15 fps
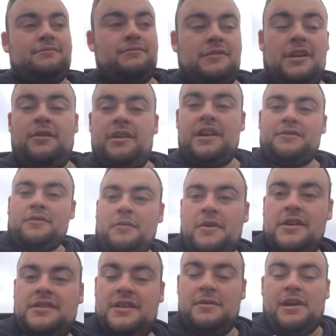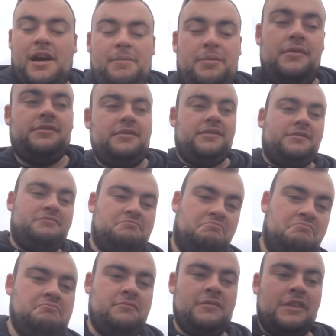and now I guess we wait and see what happens.
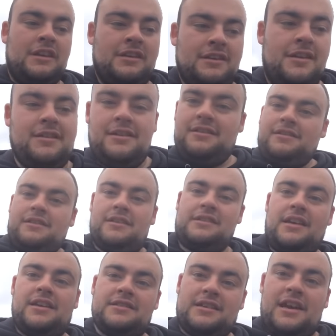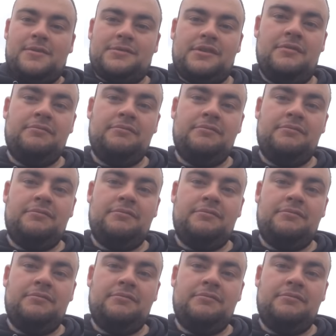Exciting times,